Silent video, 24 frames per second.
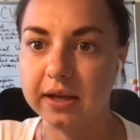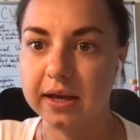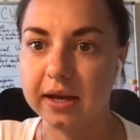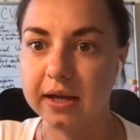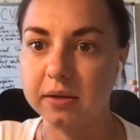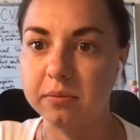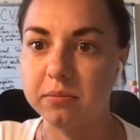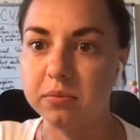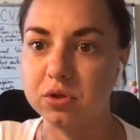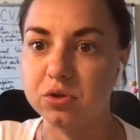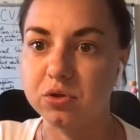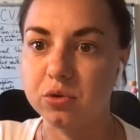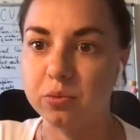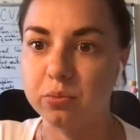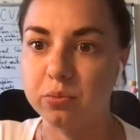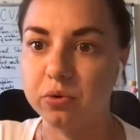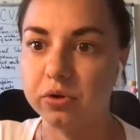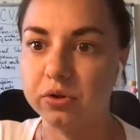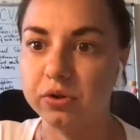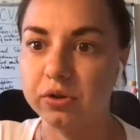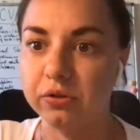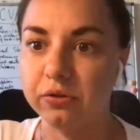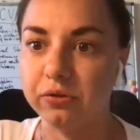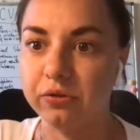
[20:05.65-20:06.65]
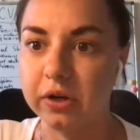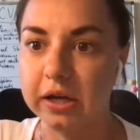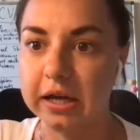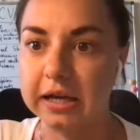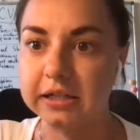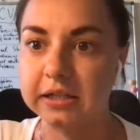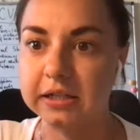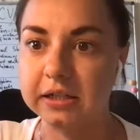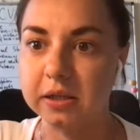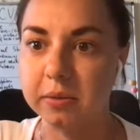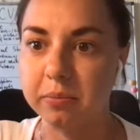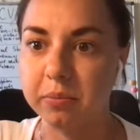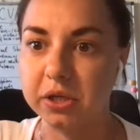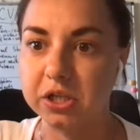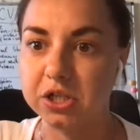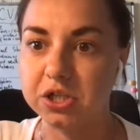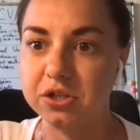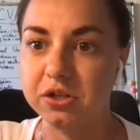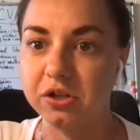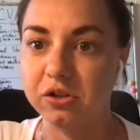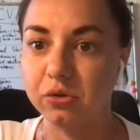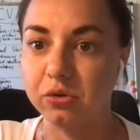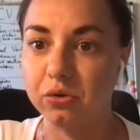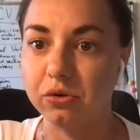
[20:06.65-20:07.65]
can be supported for getting a
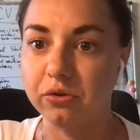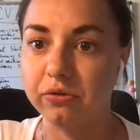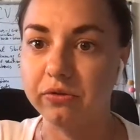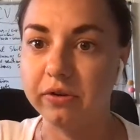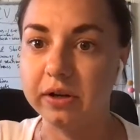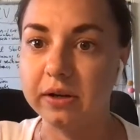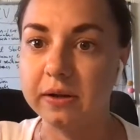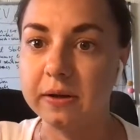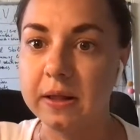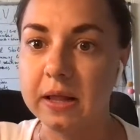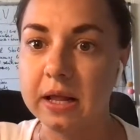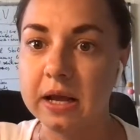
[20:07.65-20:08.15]
PhD in Norway?